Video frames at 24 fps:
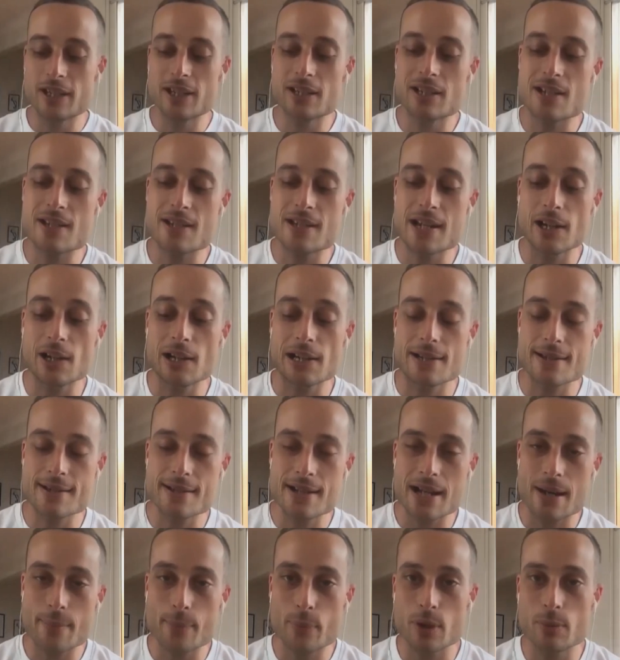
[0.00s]
the second I can start
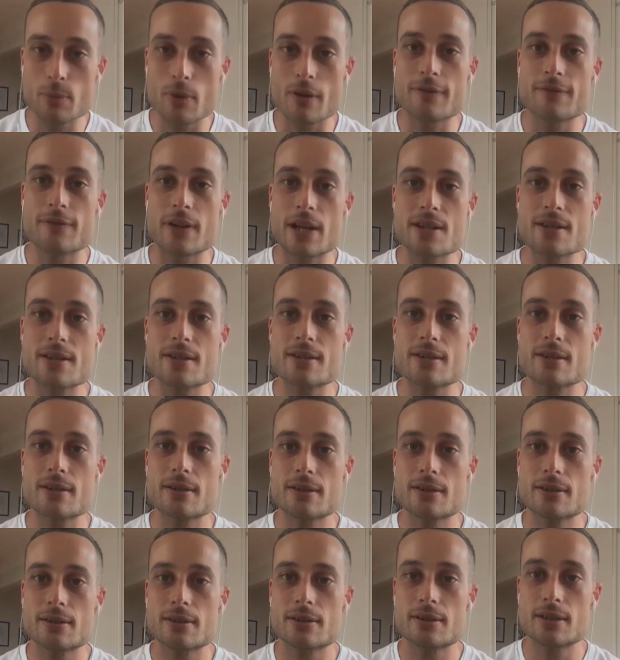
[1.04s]
putting my face
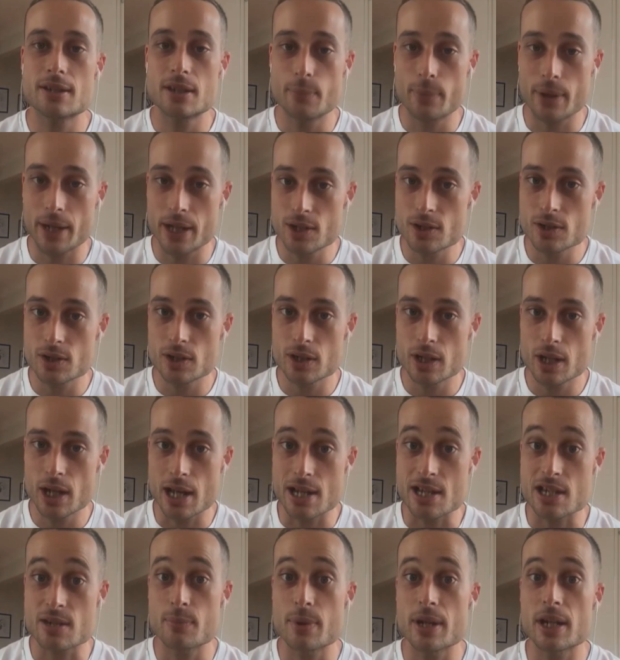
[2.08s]
to the page and
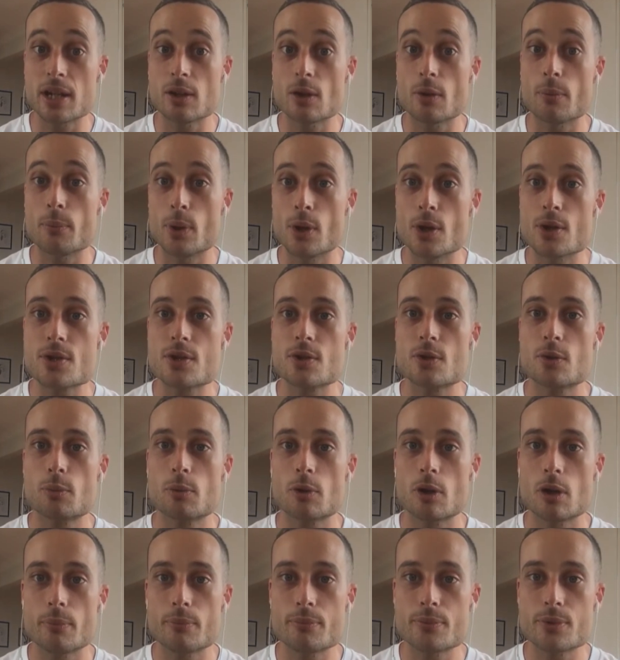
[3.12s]
speaking on personal
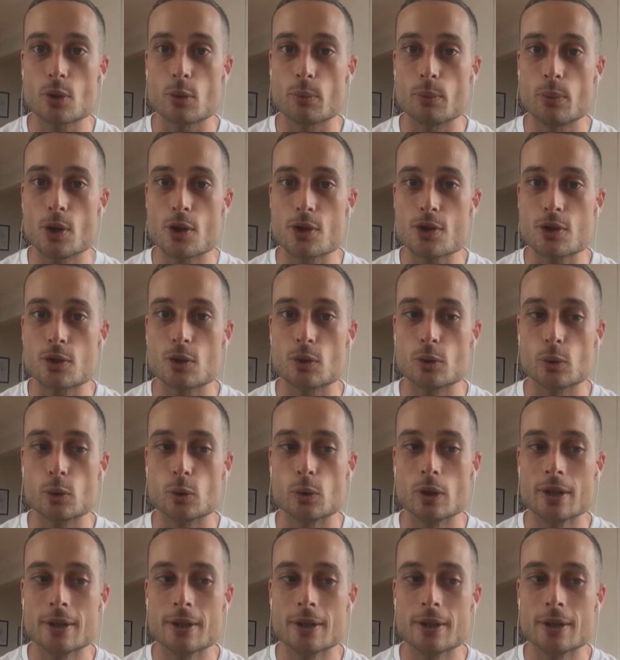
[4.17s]
problems or personal